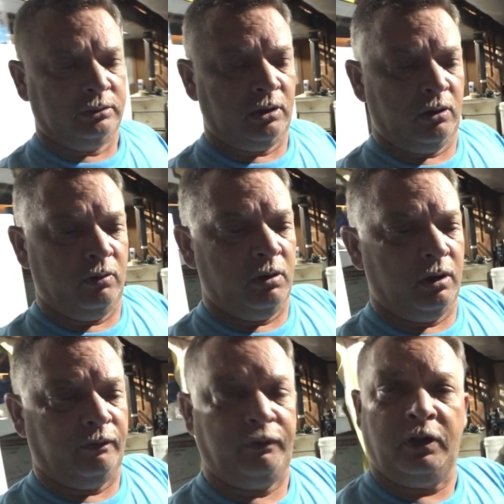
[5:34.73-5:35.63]

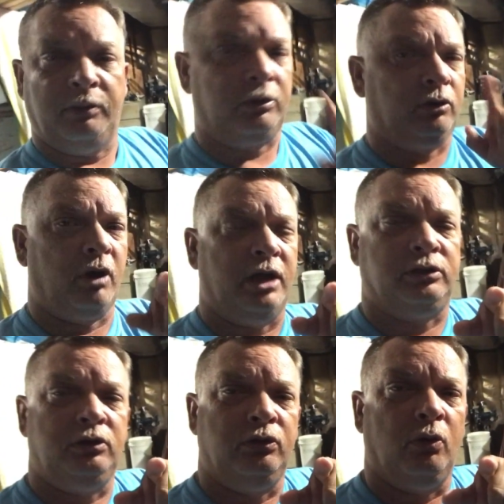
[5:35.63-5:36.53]
So Philip,
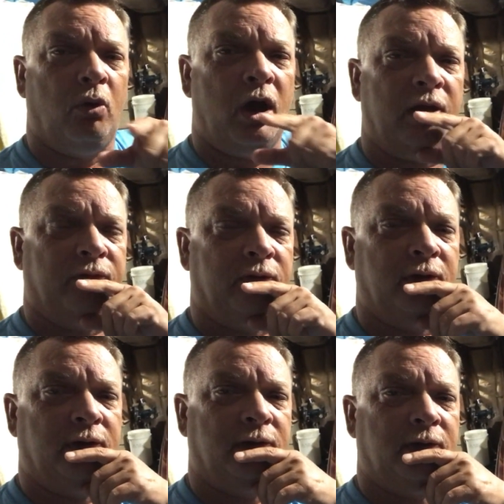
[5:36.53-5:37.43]
congrats to you and your wife.
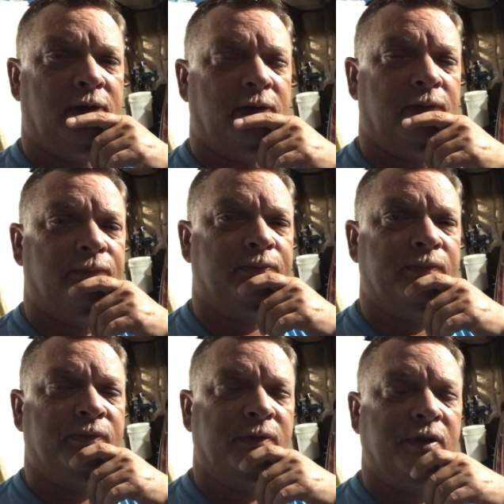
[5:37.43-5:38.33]
I
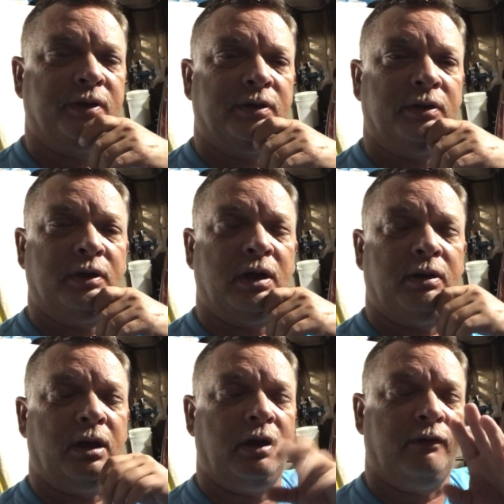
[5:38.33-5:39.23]

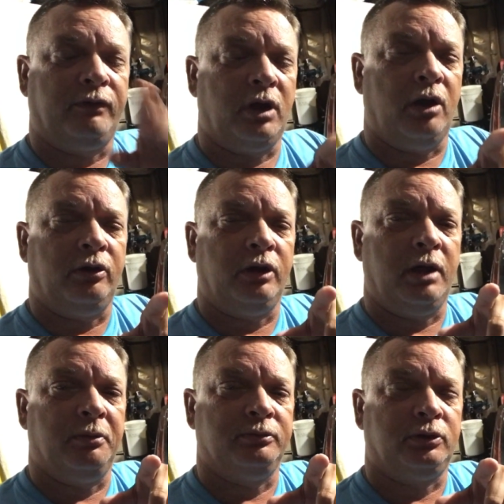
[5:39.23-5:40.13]
forgot her
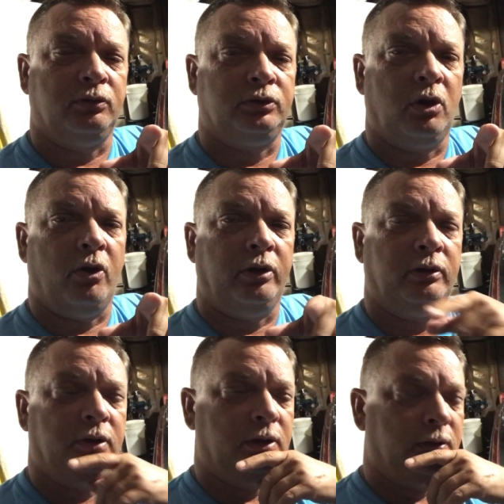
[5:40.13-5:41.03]
name, I'm so sorry.
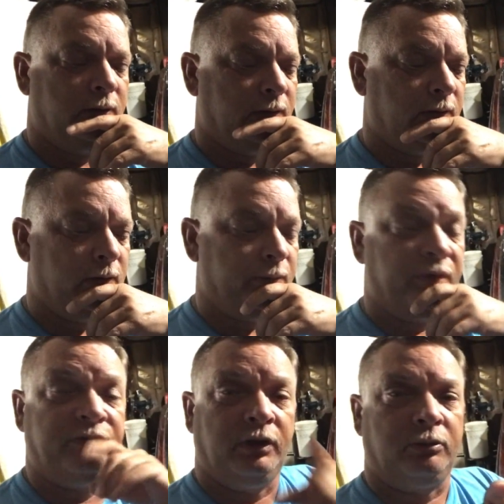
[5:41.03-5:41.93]

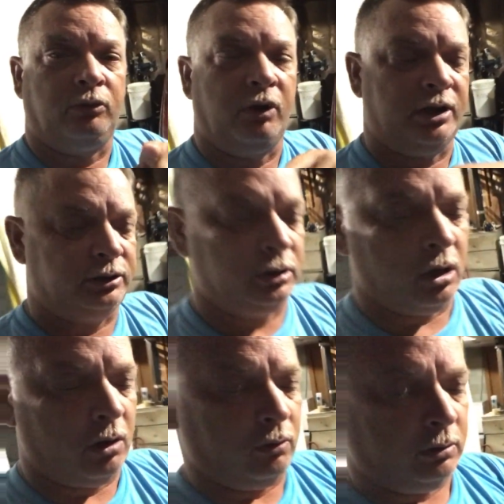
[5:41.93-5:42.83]
But Philip, congrats to
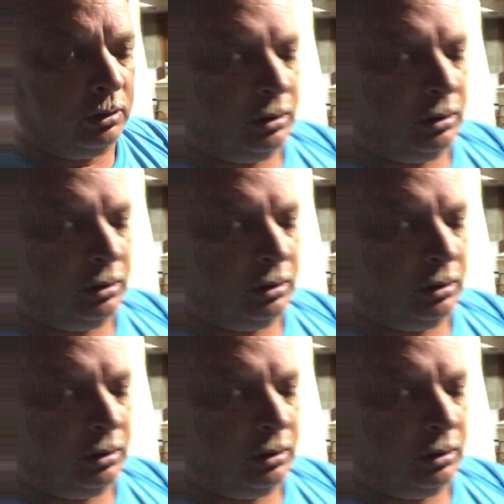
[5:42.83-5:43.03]
y'all.